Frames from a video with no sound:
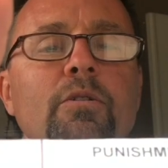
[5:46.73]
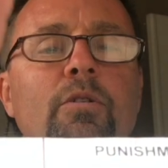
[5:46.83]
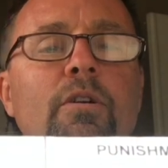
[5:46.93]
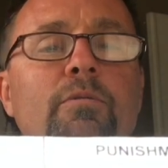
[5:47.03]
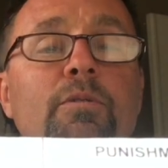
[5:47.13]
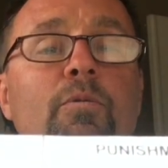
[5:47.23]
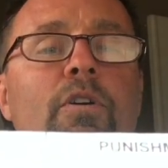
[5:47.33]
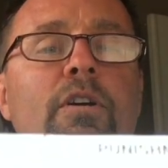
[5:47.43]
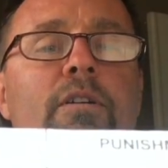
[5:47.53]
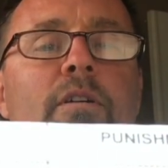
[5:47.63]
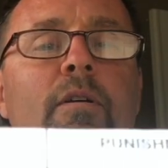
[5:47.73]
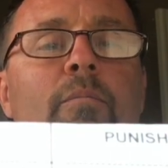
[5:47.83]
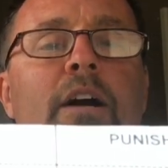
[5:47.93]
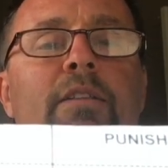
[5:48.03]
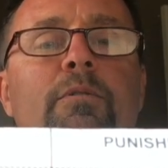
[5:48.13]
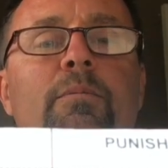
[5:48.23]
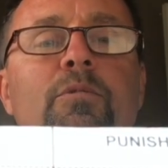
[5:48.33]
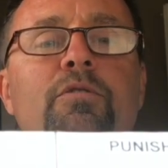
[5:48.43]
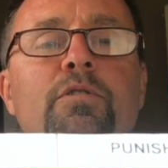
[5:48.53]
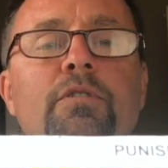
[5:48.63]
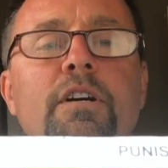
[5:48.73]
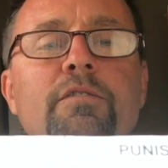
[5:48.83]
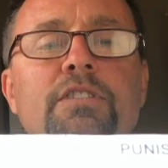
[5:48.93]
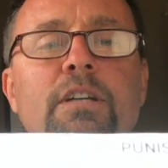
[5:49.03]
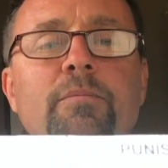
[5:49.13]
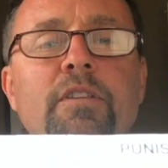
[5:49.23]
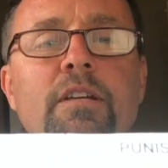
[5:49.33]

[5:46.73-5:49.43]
or a reward by the removal of something,